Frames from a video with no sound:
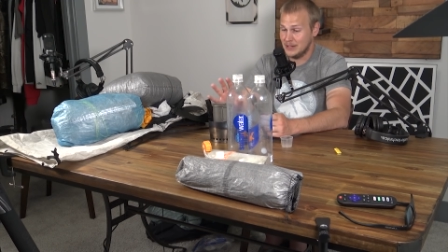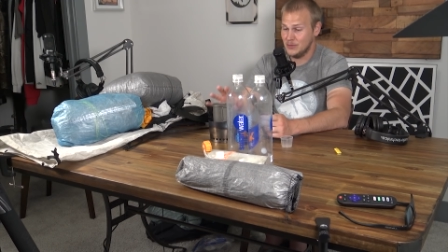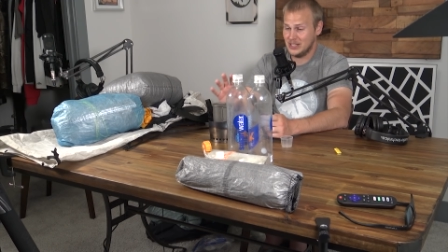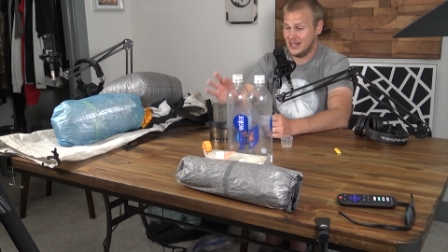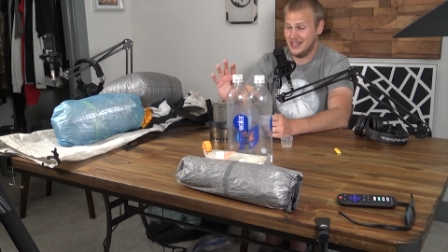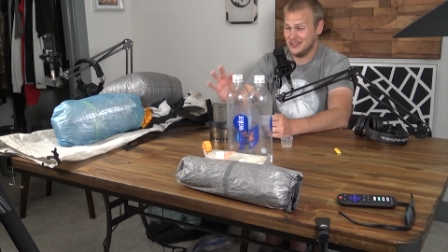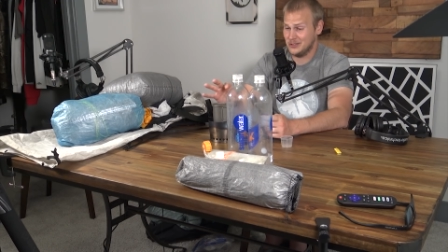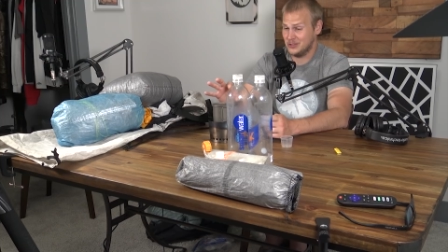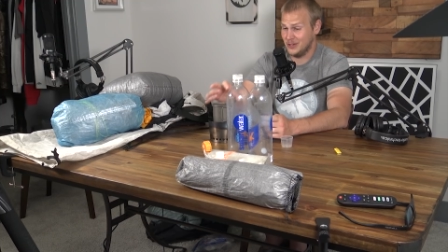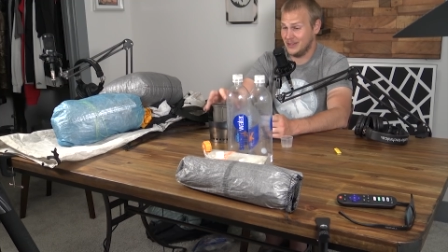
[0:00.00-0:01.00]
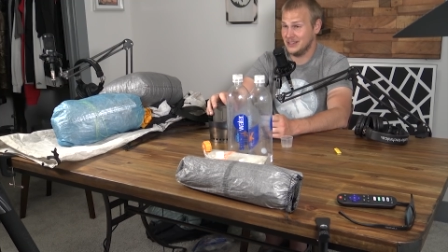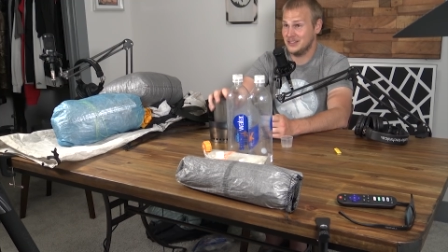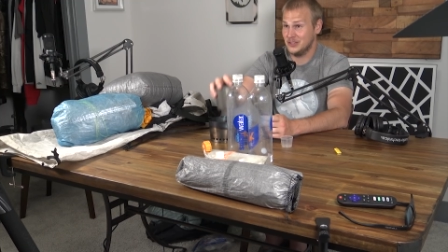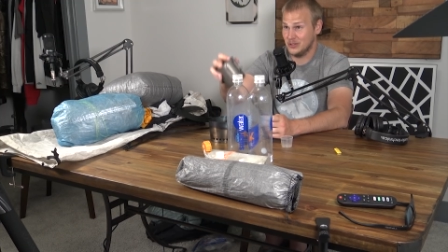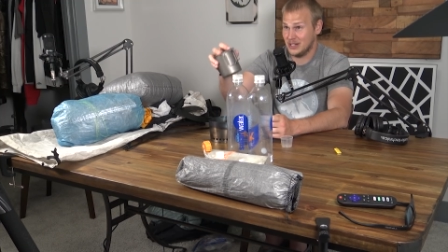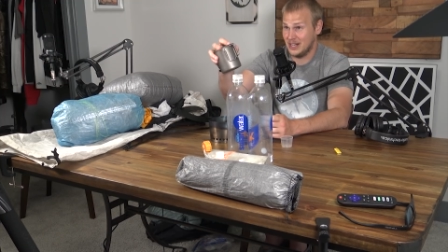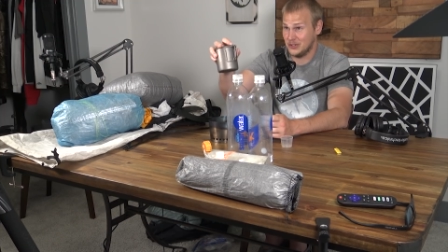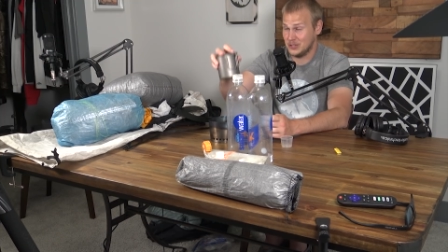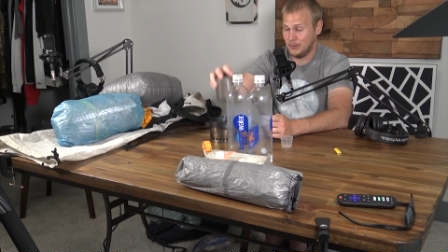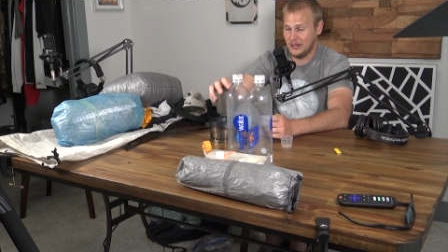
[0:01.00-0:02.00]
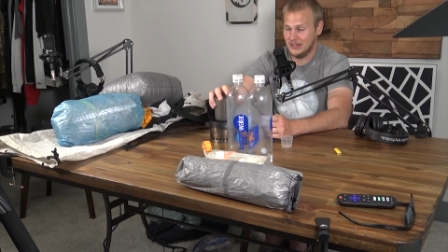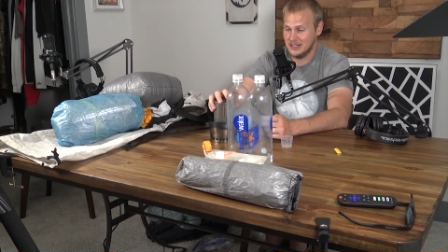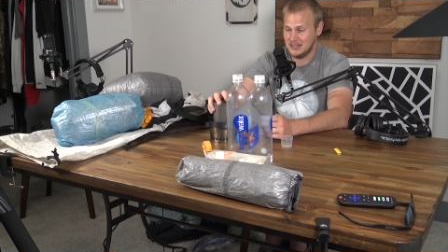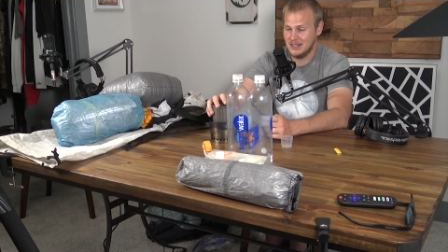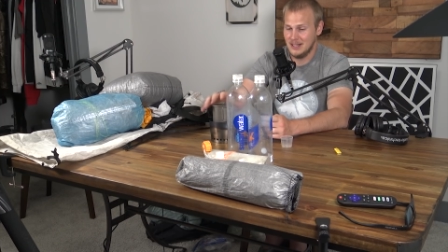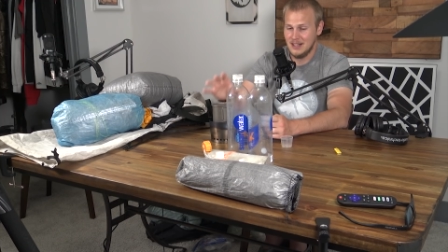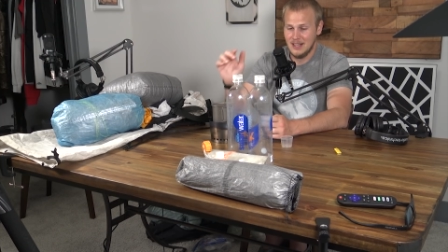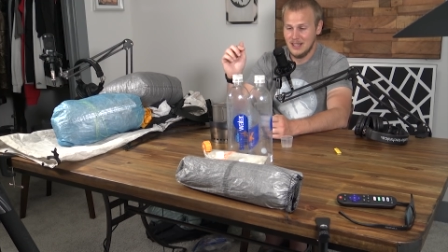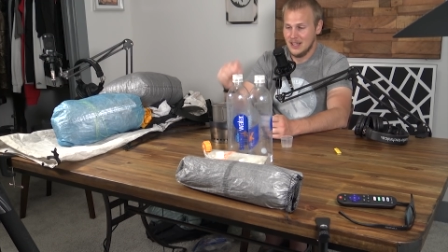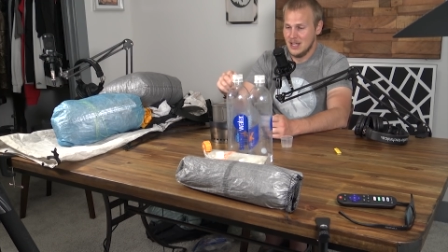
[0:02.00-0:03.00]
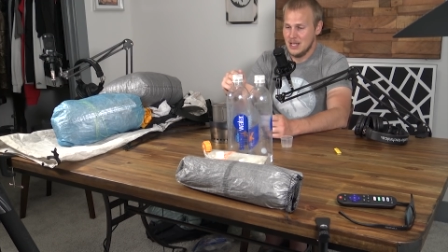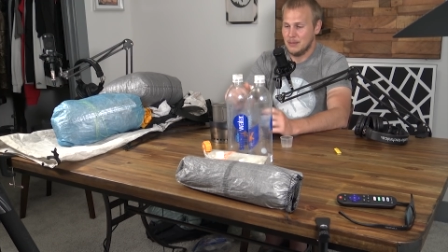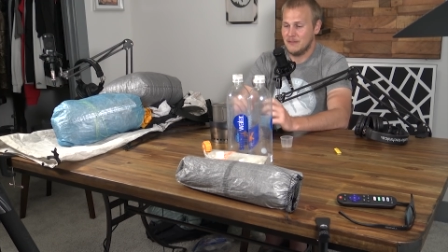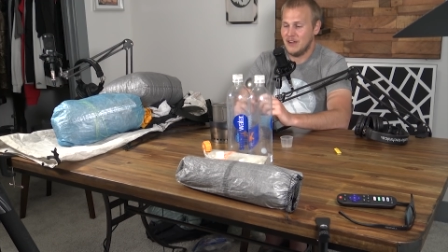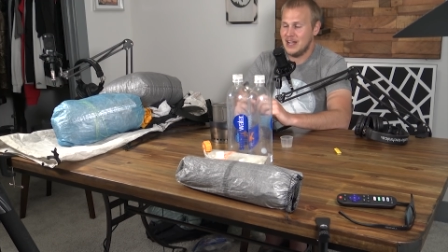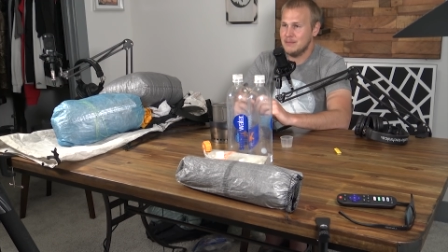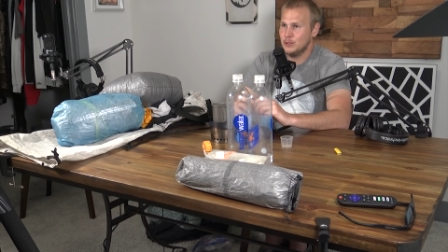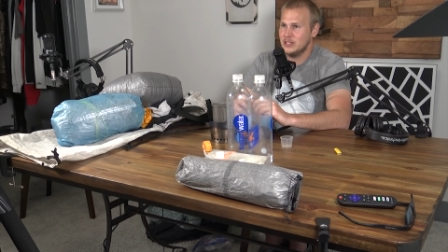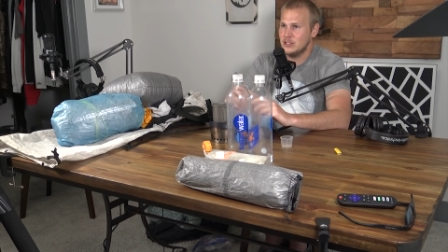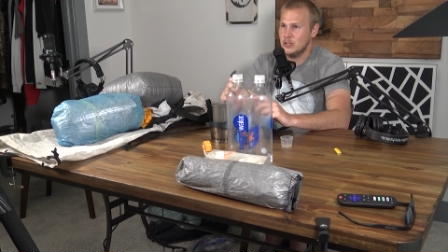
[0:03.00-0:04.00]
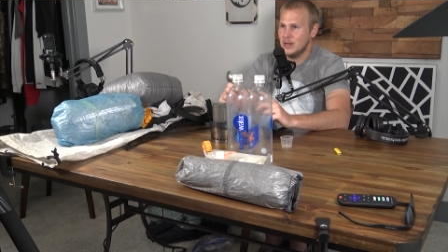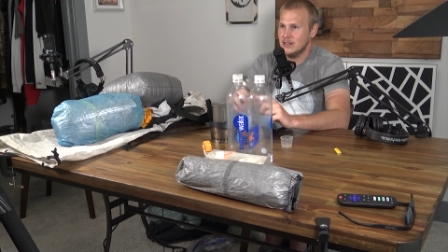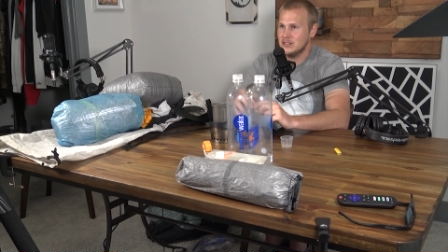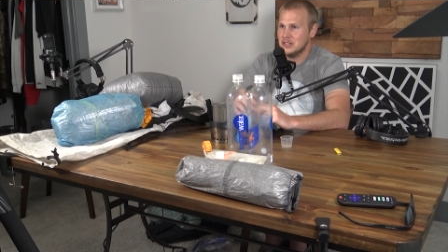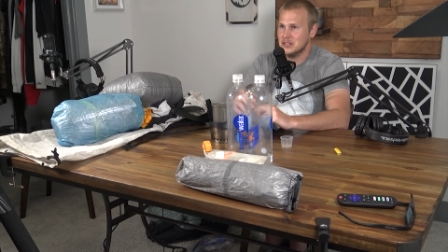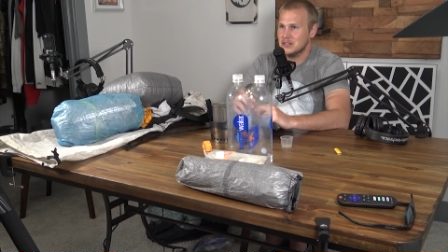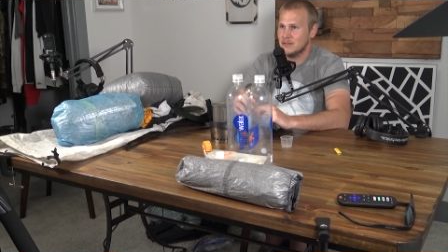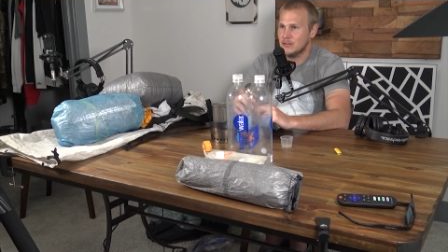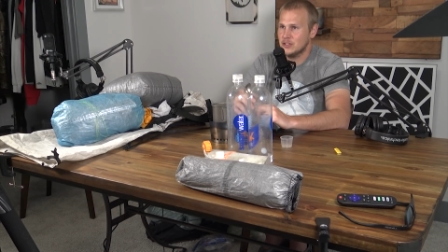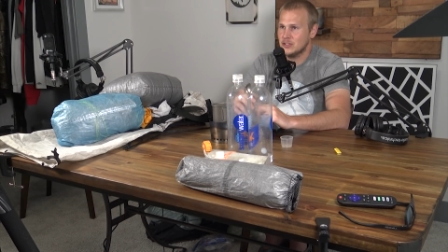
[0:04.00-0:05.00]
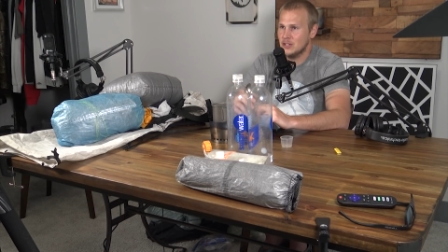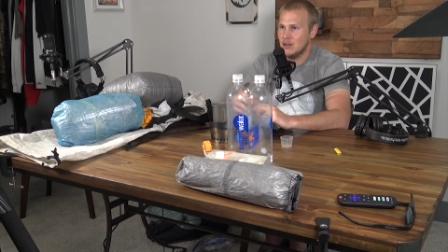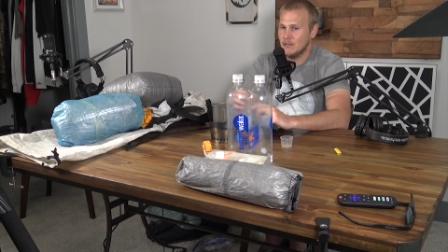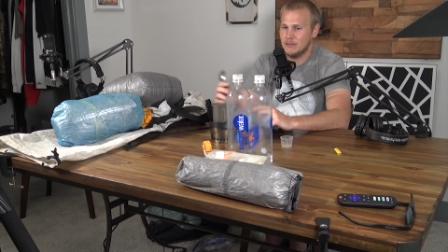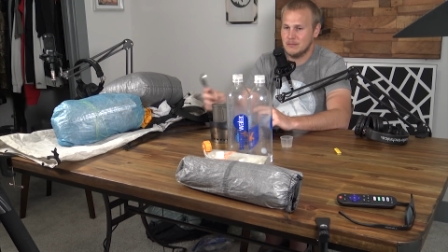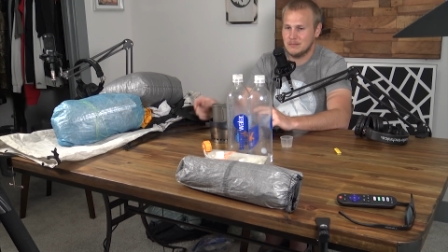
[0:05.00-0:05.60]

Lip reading: Even with a canister stove, I'd still kind of just bring this. But 5.2 ounces for the stove.